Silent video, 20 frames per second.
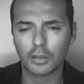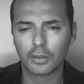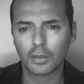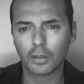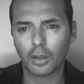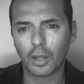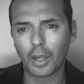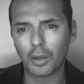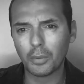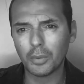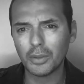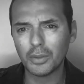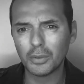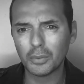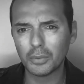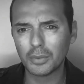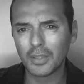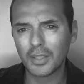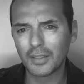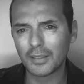so I will
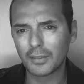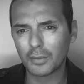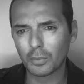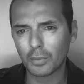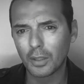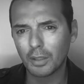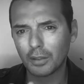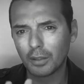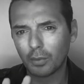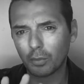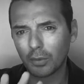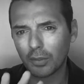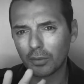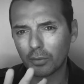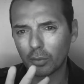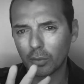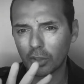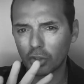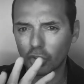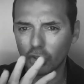do this one I will
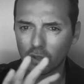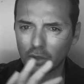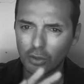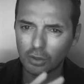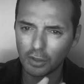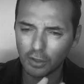switch